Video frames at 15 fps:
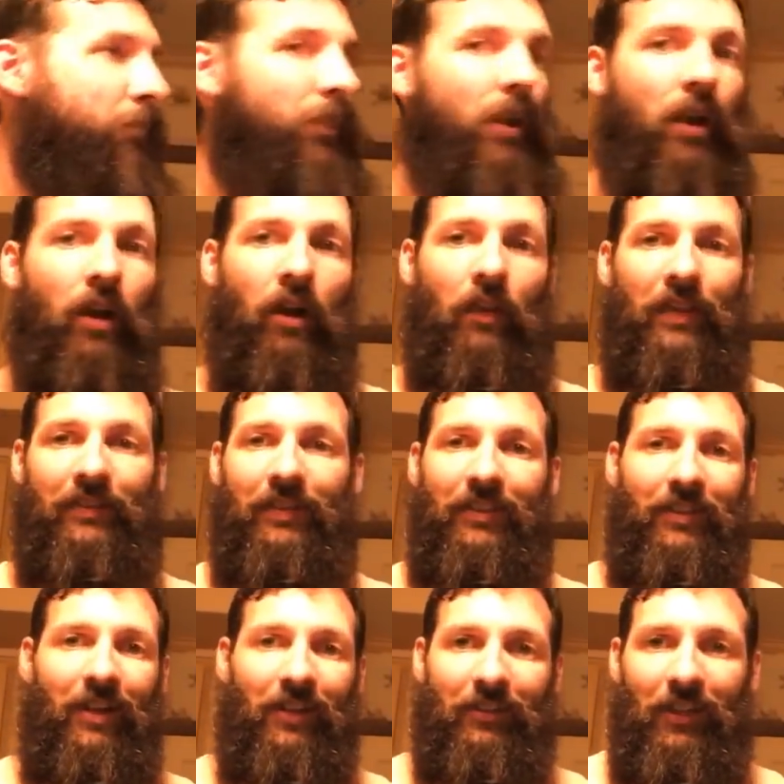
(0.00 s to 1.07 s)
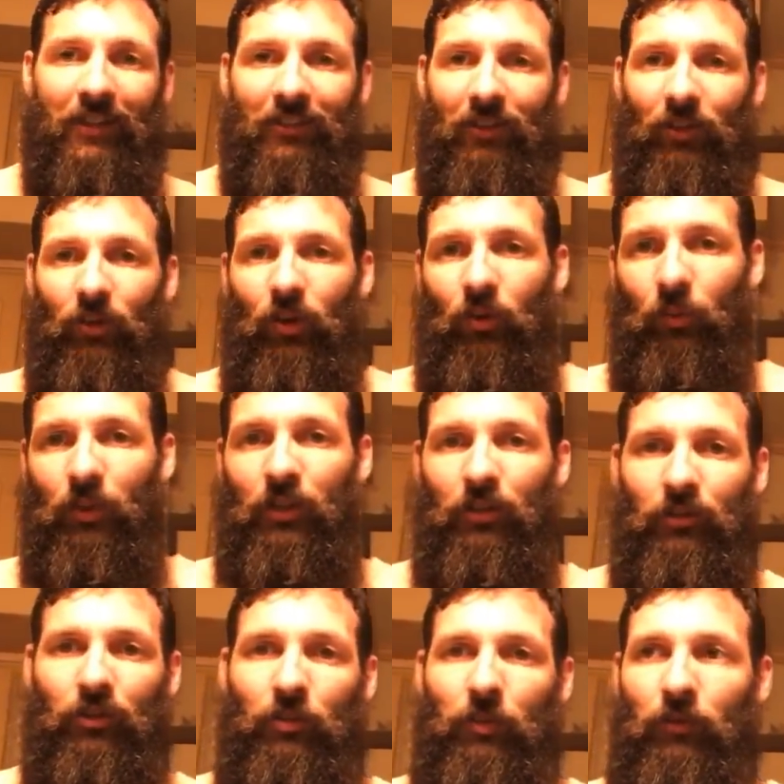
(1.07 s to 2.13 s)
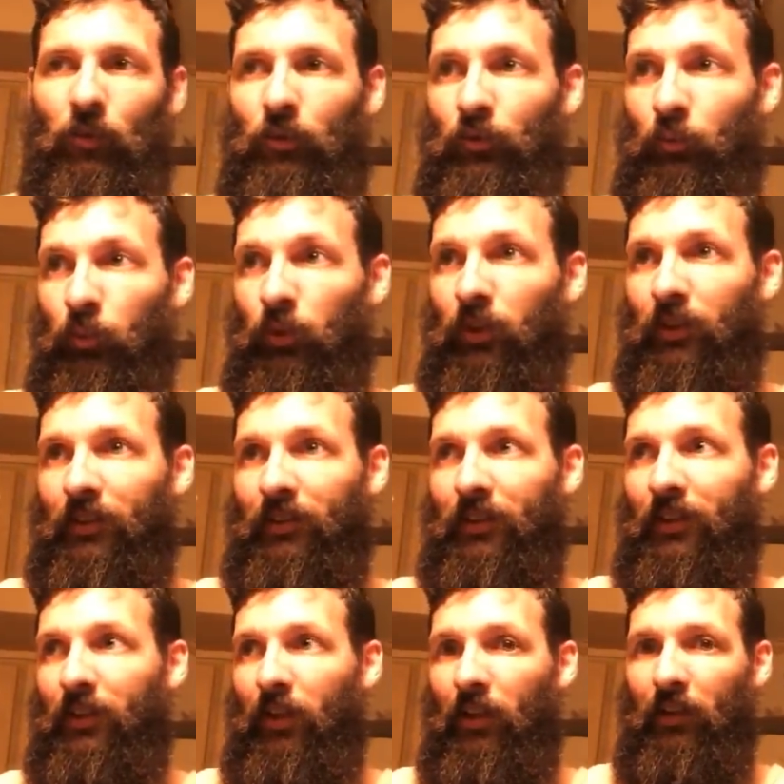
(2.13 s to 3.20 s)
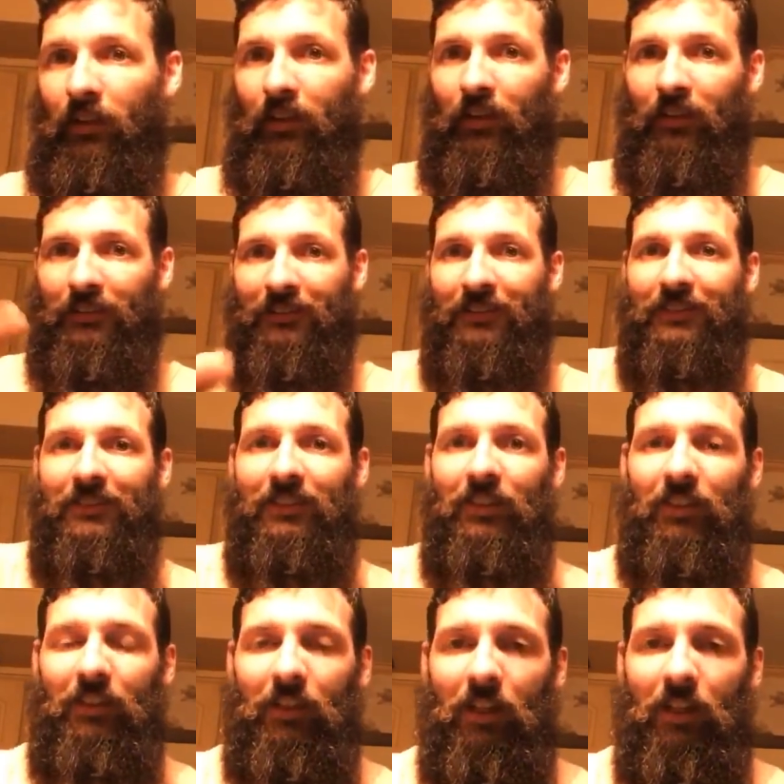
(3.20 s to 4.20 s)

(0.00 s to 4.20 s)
They say it kind of takes a week or two before you really see it consistently.